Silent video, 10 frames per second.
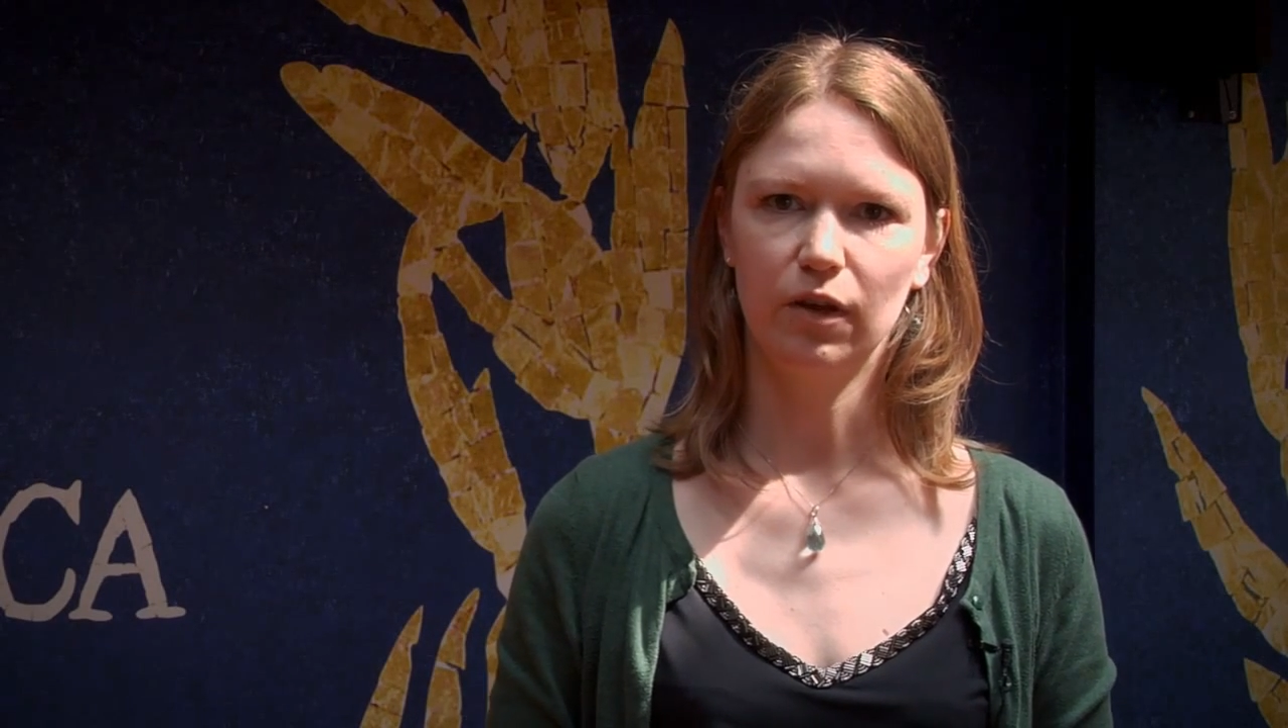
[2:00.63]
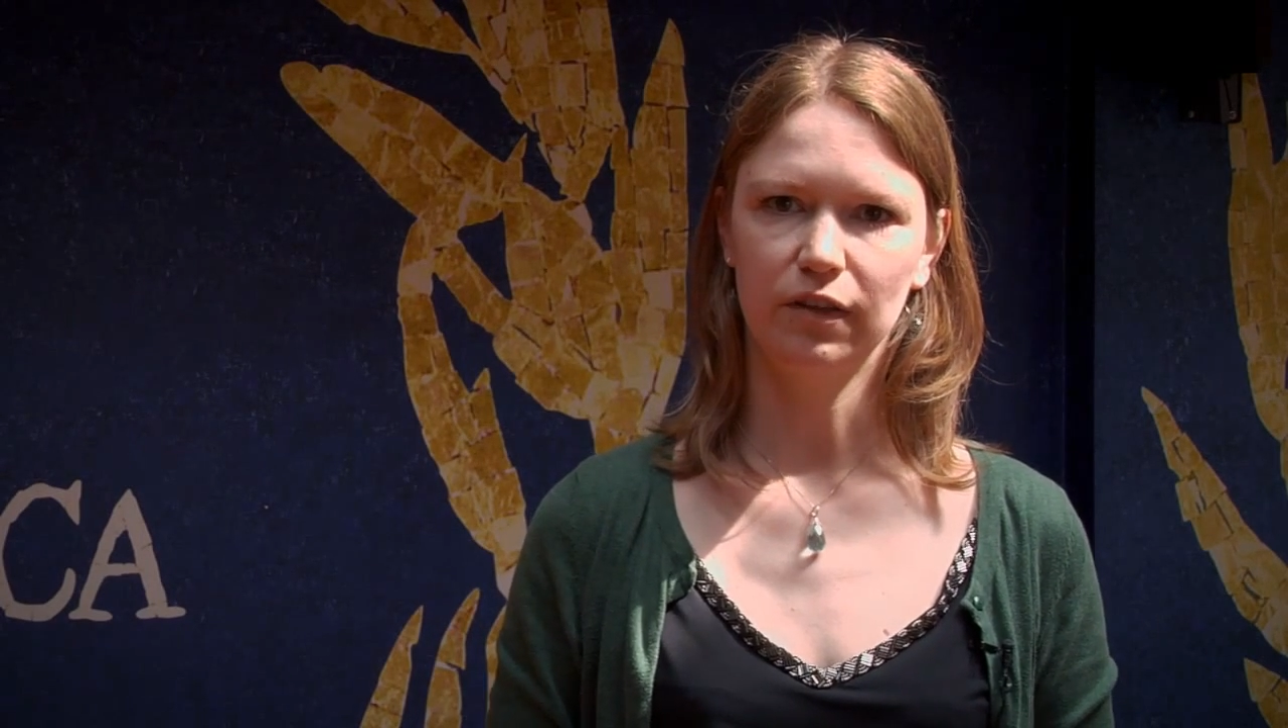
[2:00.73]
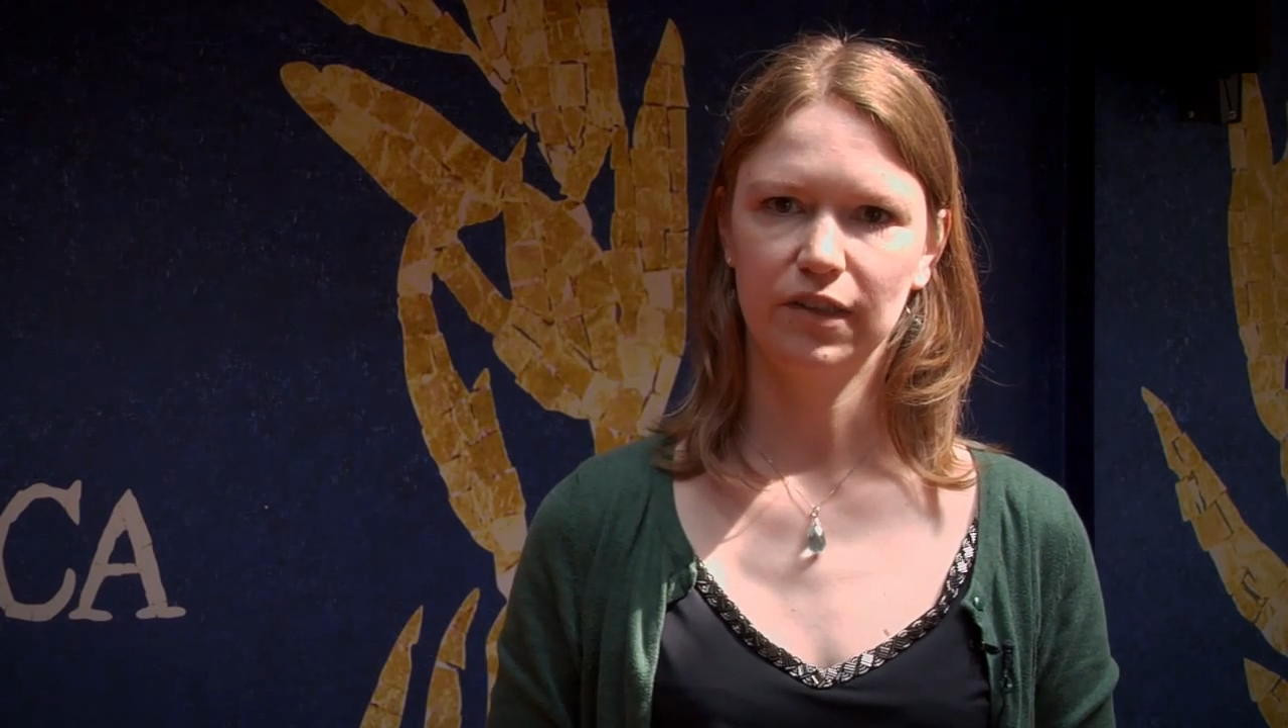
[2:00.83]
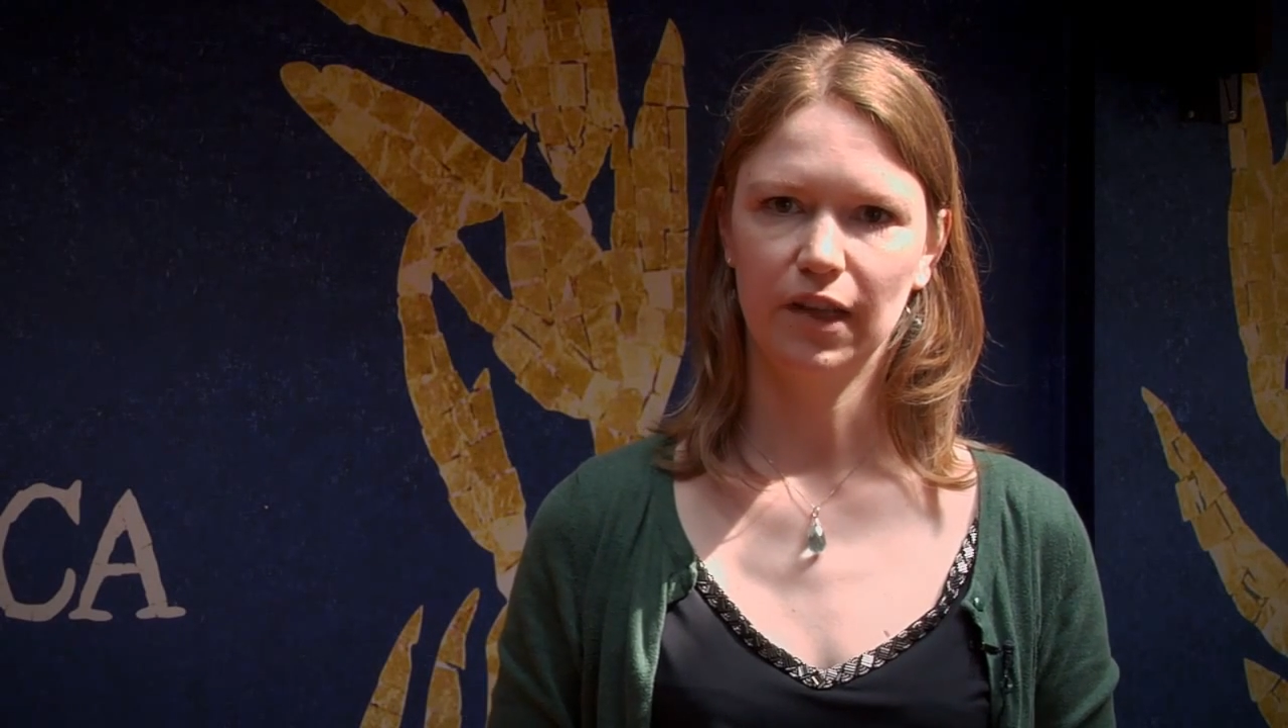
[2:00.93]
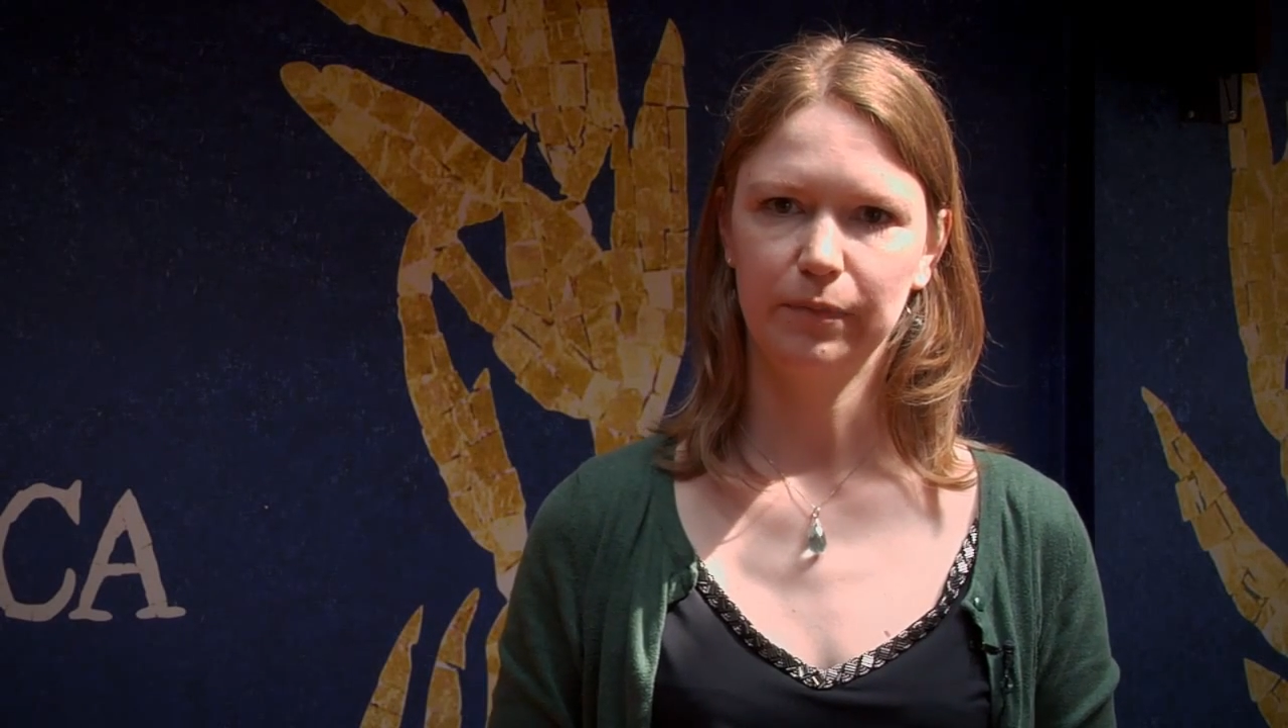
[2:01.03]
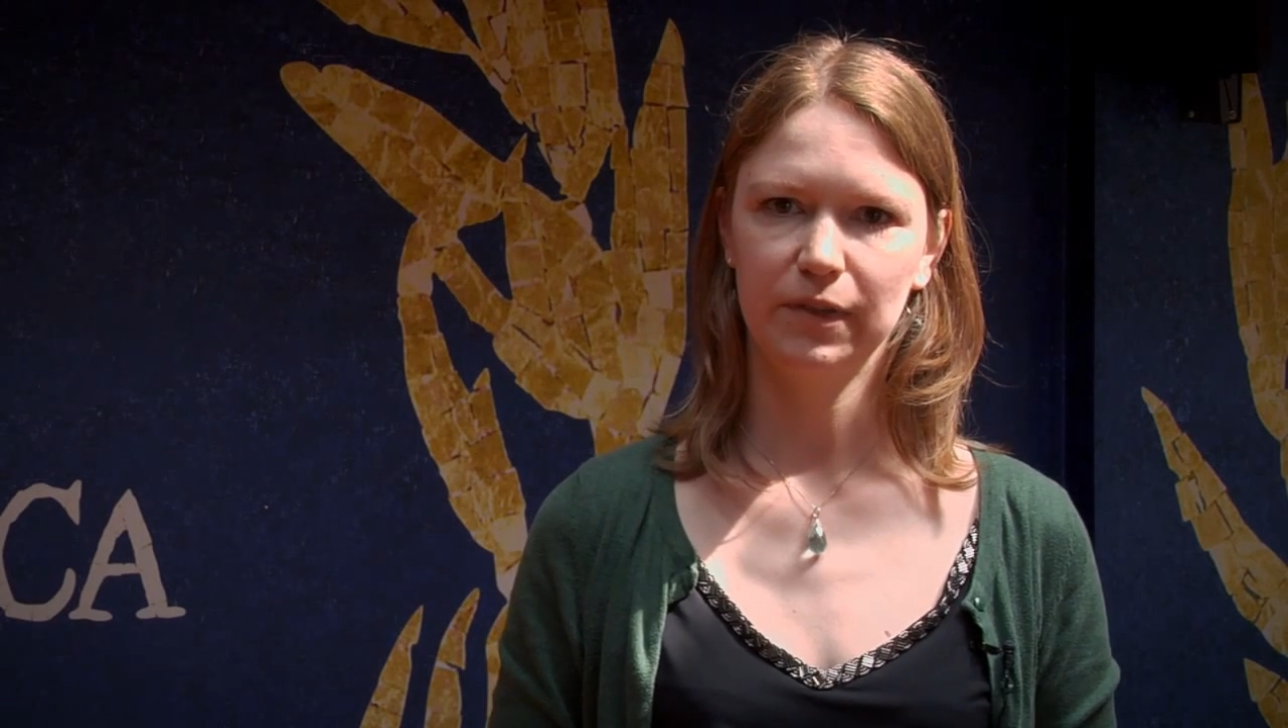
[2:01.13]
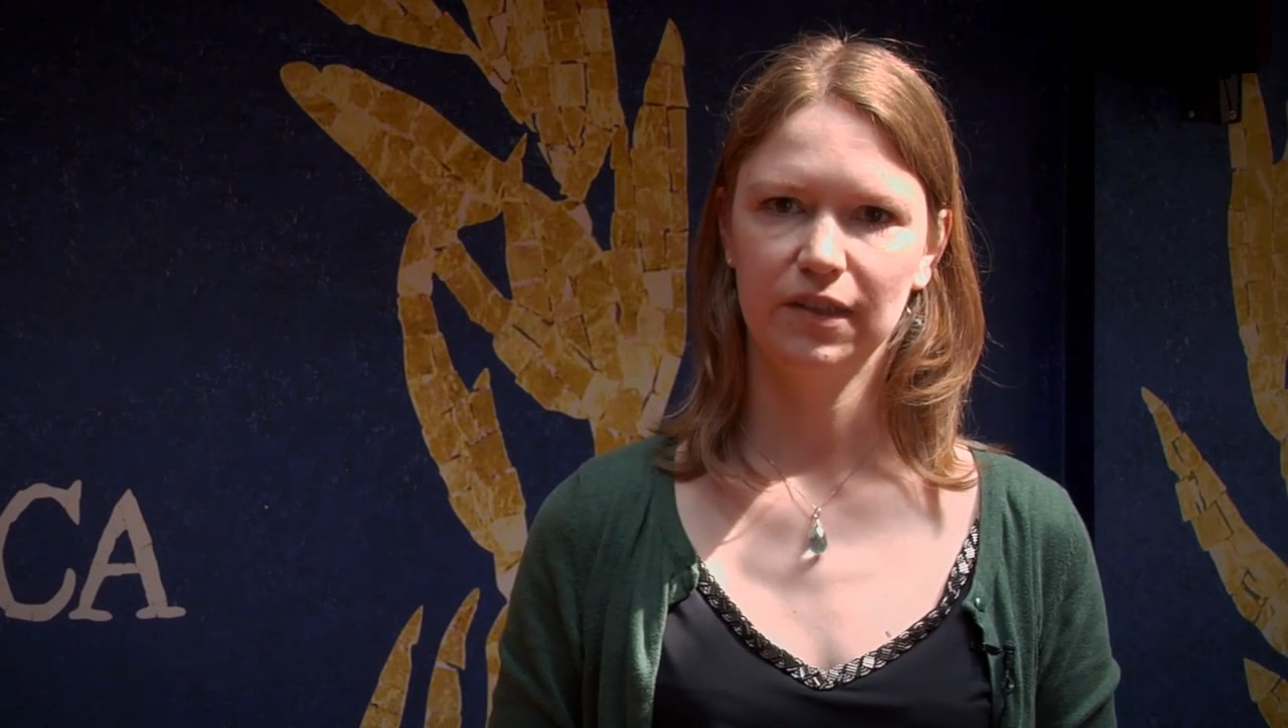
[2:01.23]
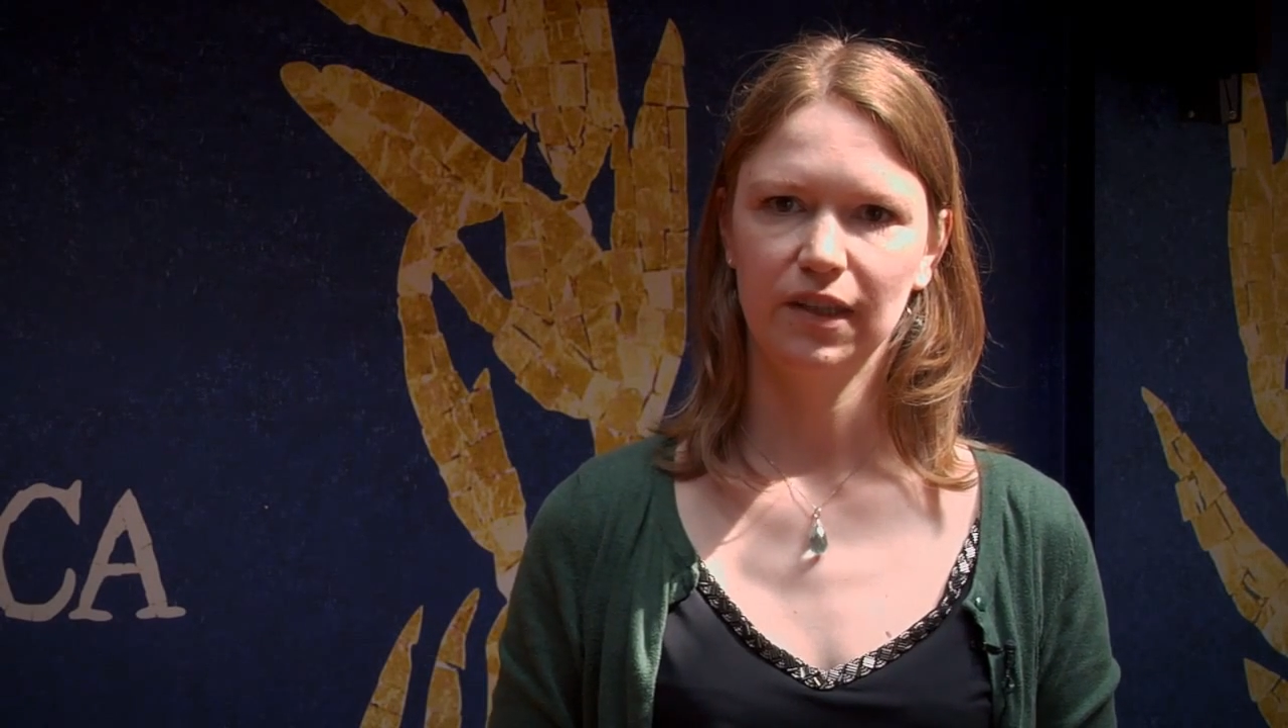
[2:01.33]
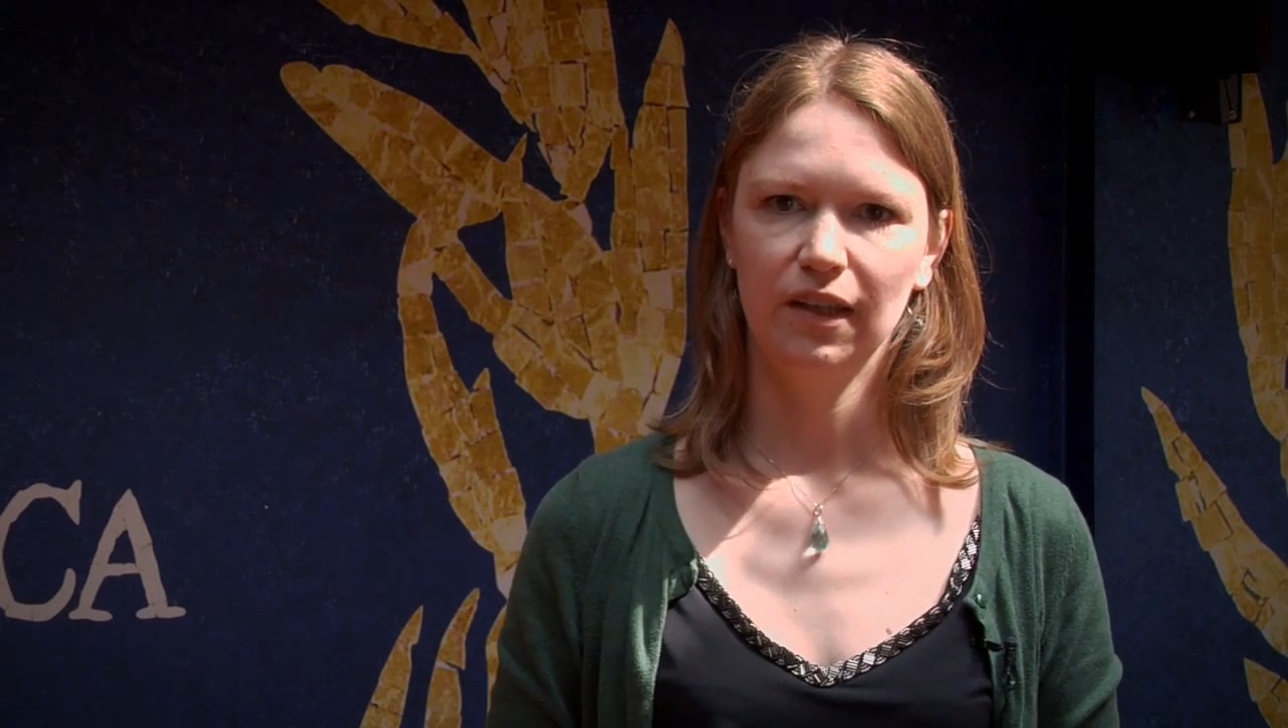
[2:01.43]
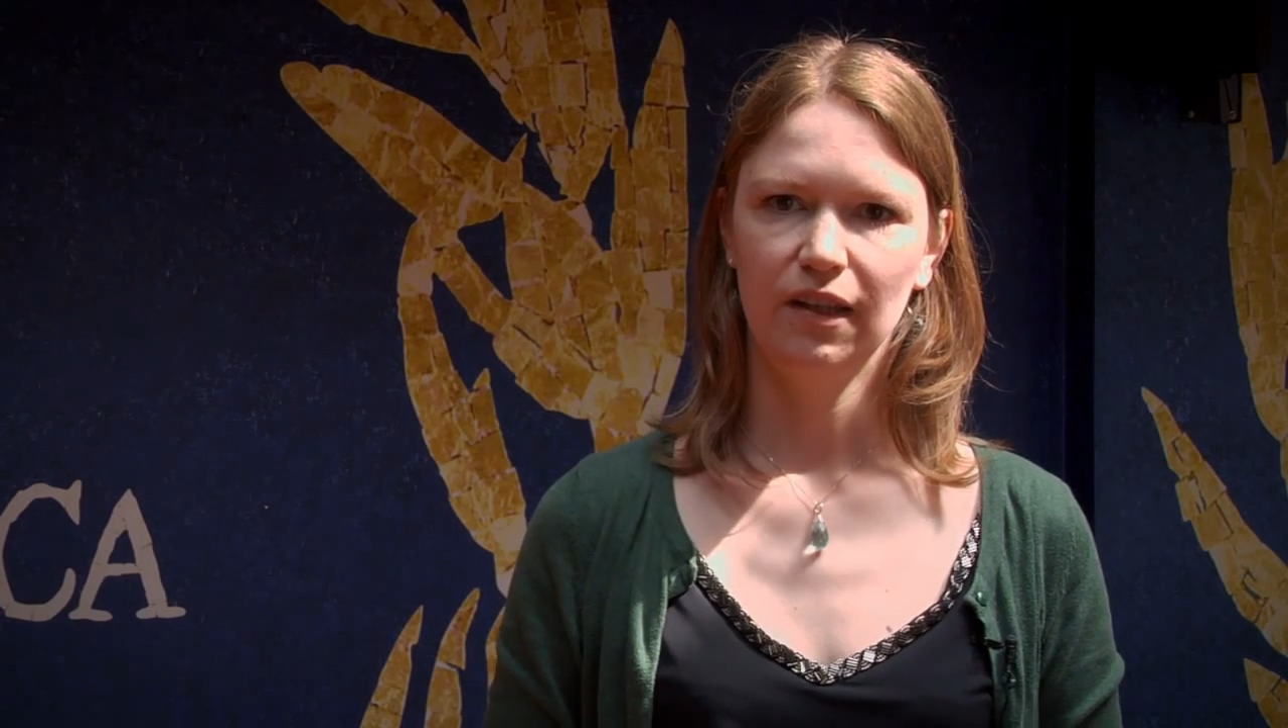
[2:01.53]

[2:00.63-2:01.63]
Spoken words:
concepts,